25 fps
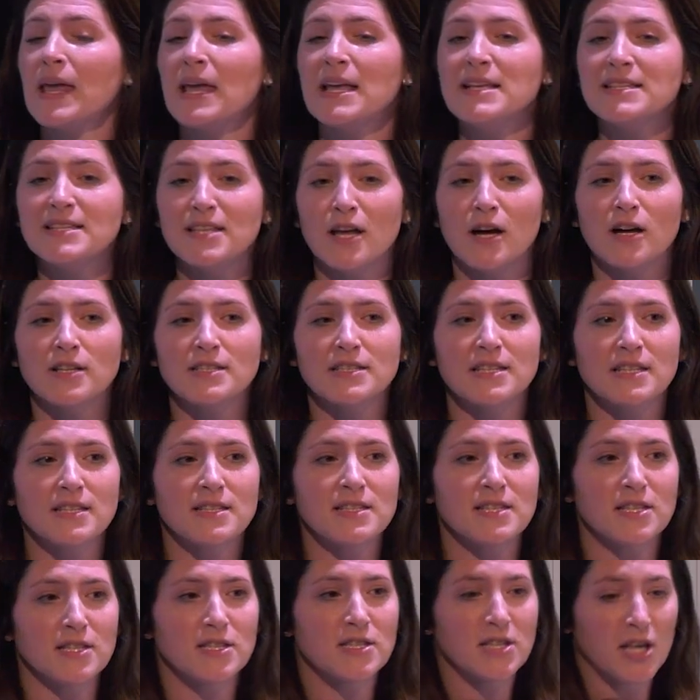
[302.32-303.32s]
he started
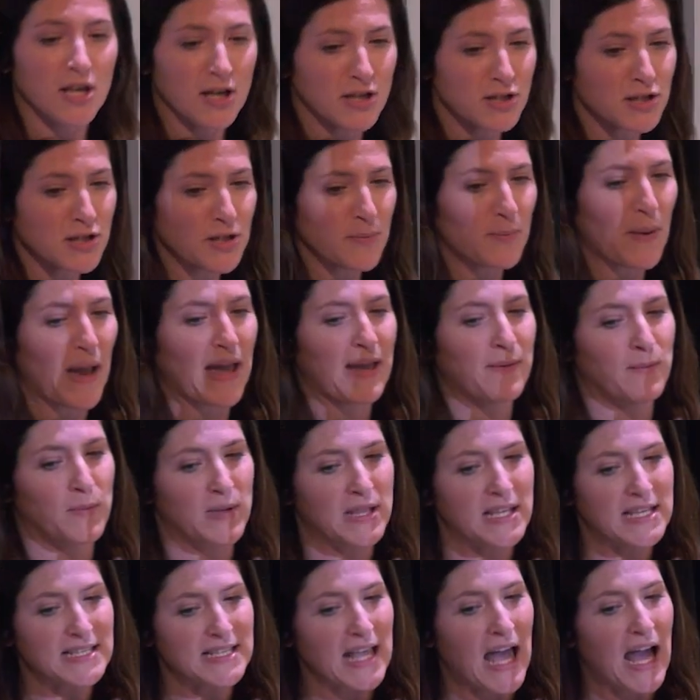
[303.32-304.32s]
to touch the paint
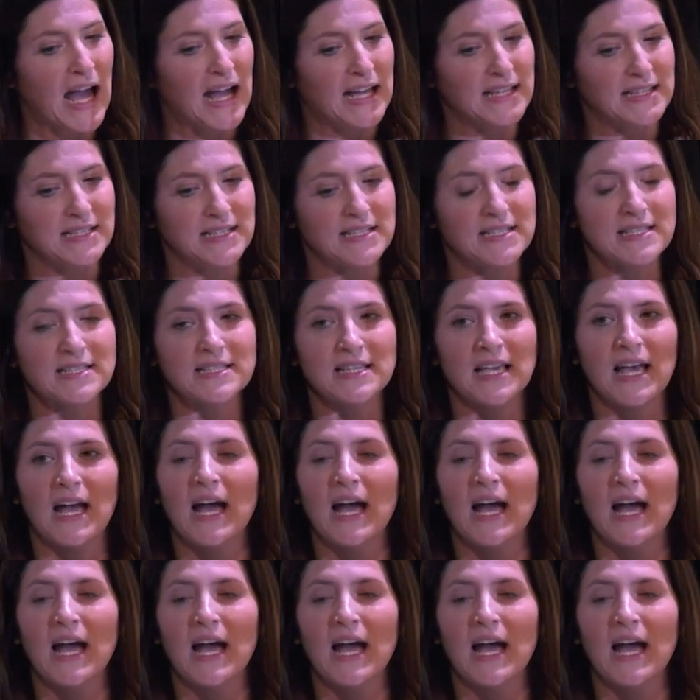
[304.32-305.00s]
with his hands,